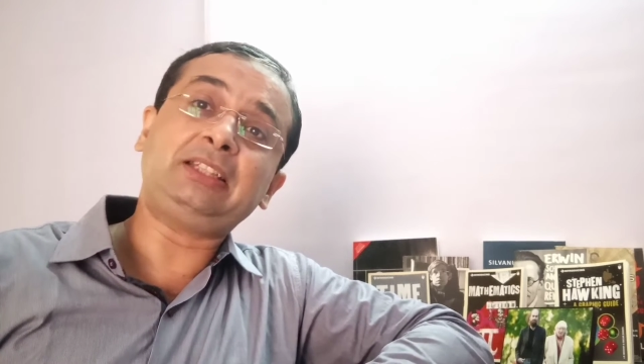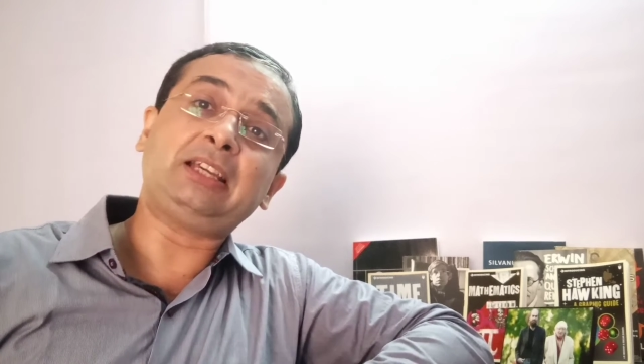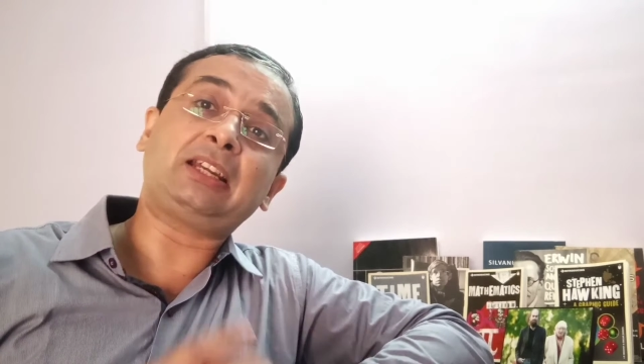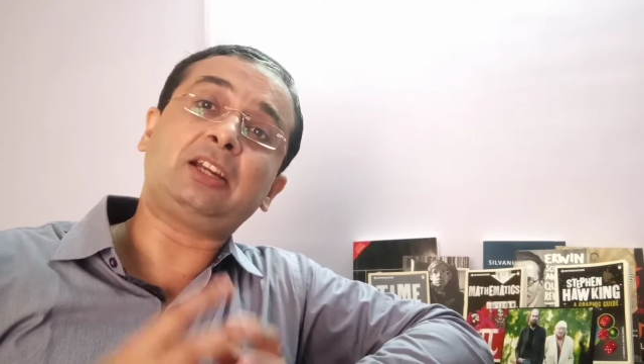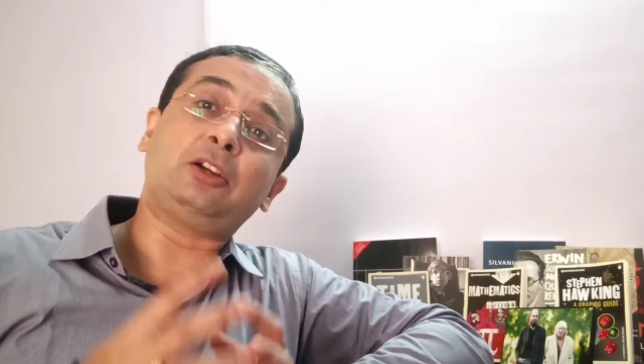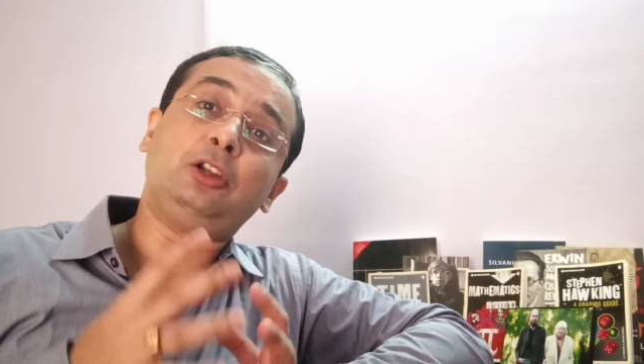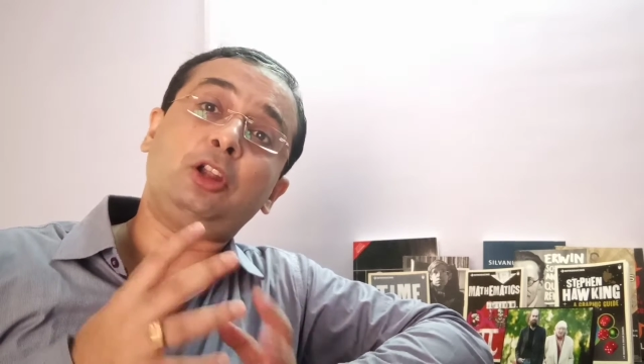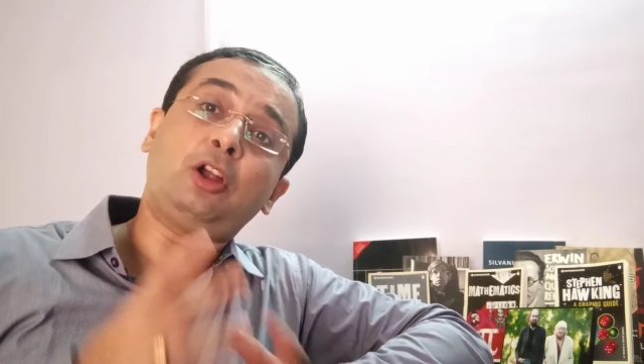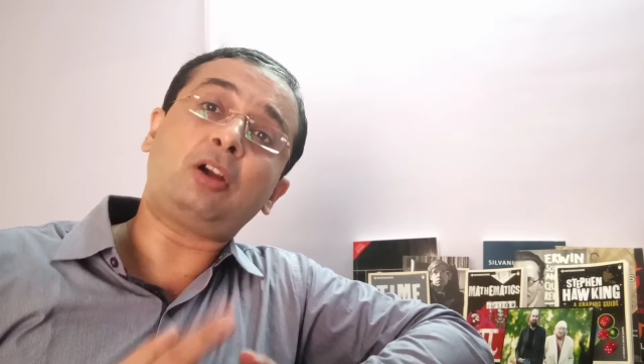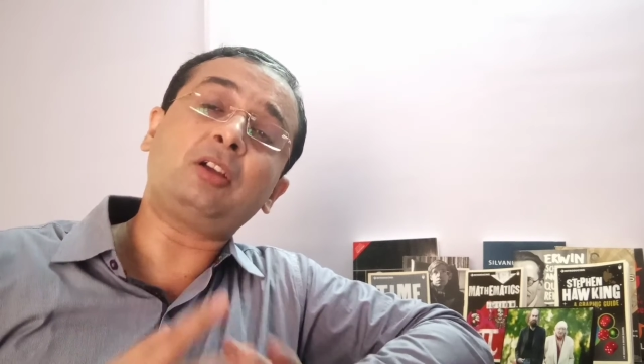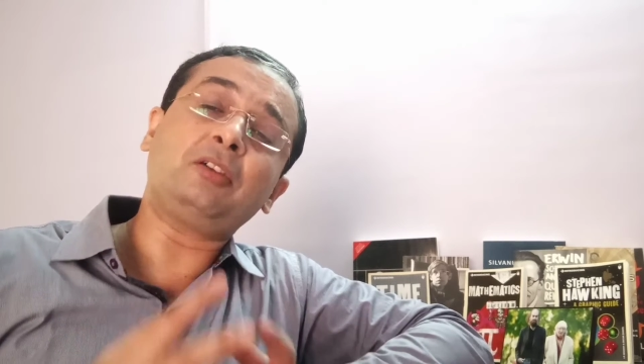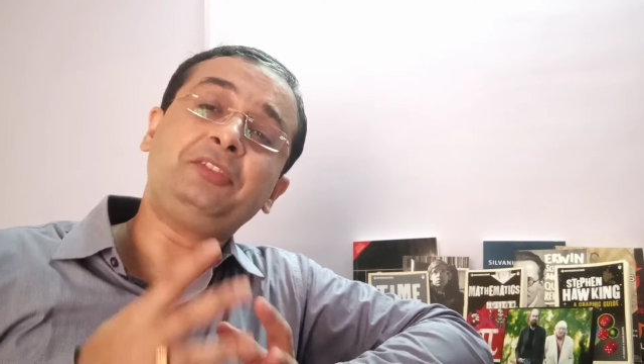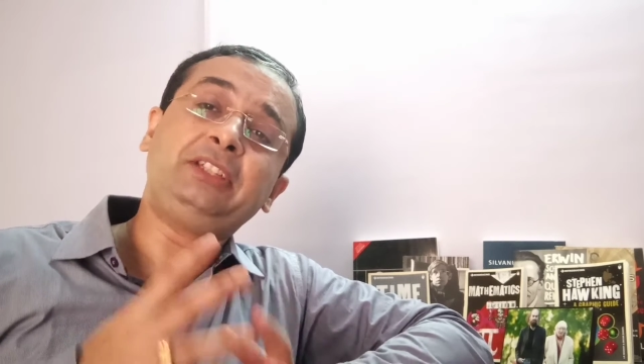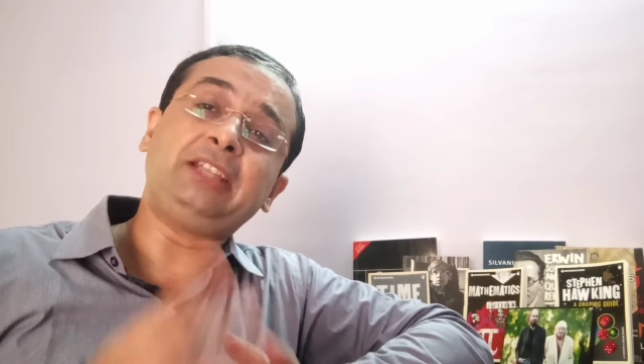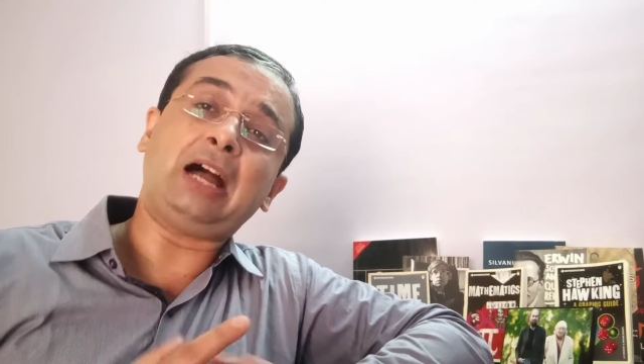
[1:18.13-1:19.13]
there are a lot
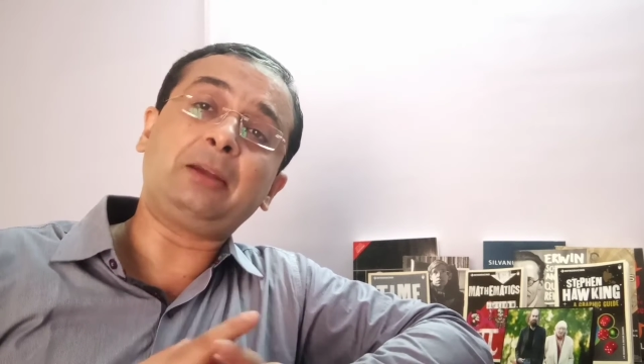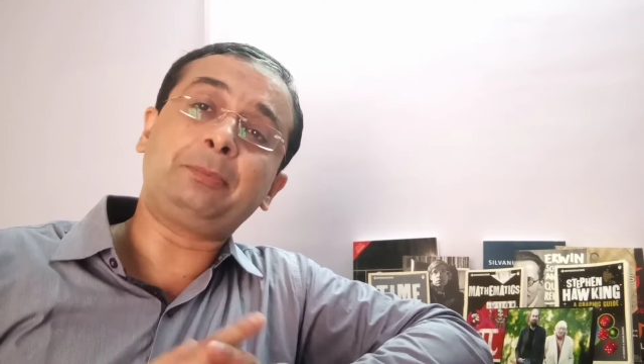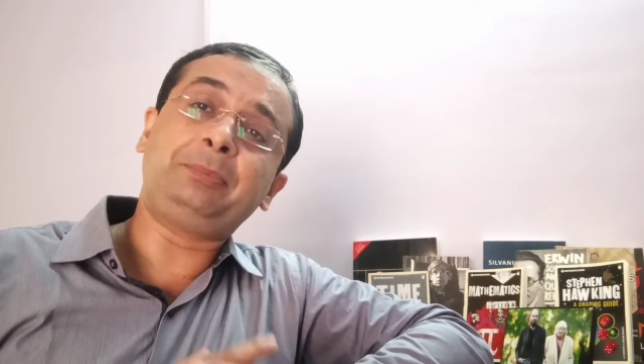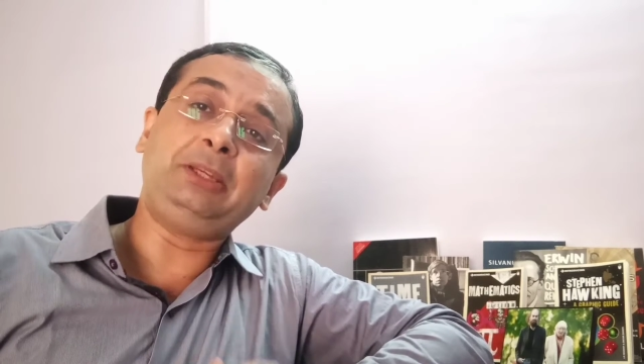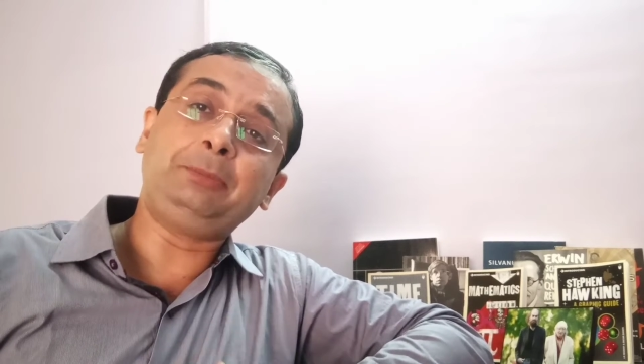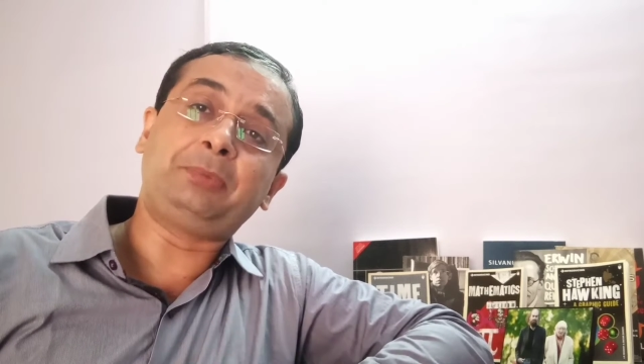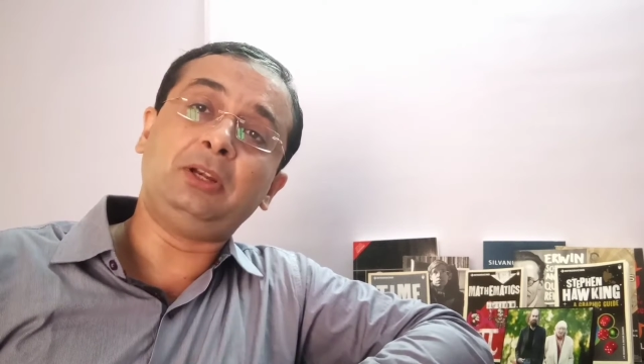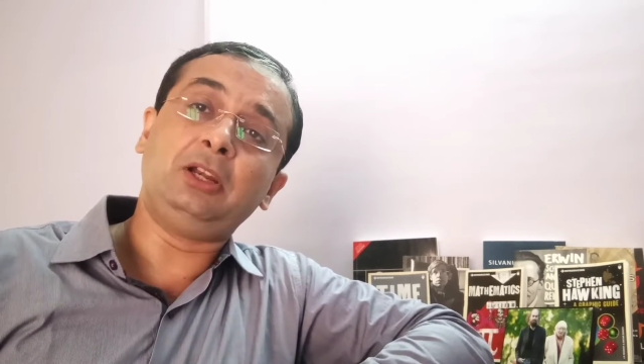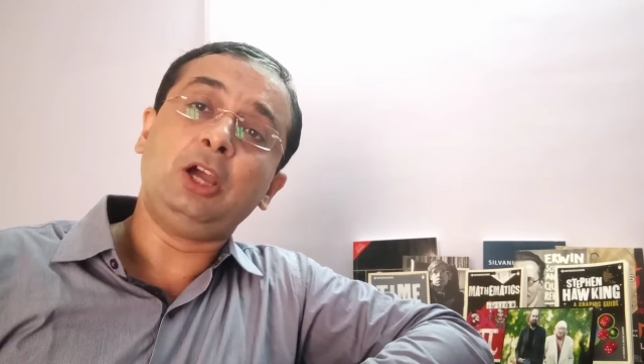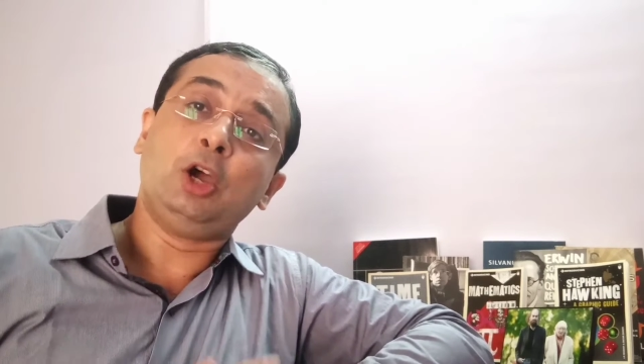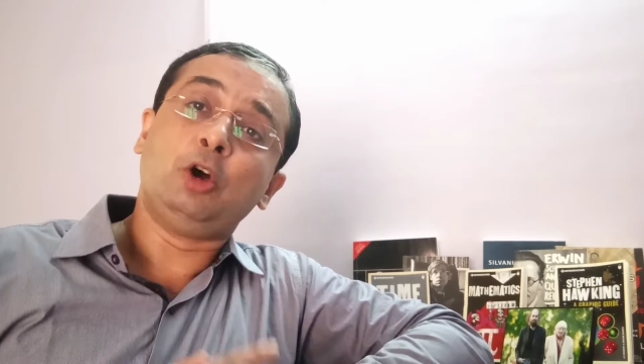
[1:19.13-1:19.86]
of young people